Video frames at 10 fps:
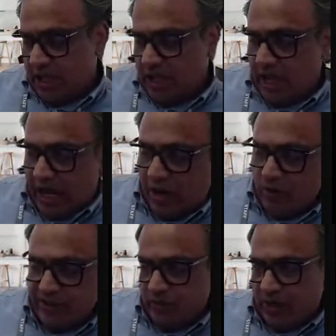How
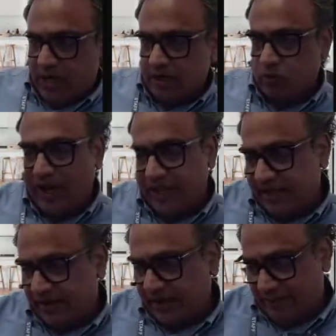do you acquire
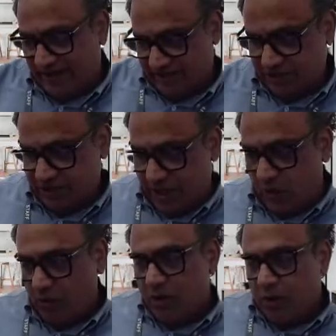email lists?
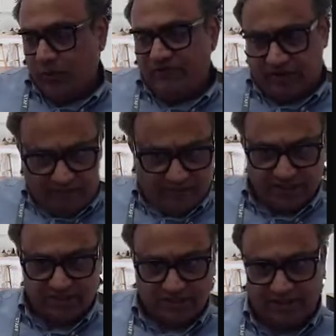Now, we've covered
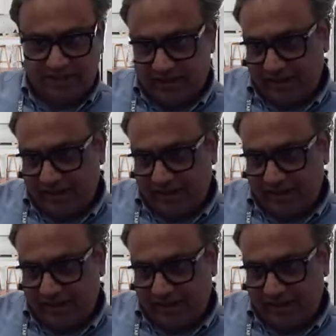this in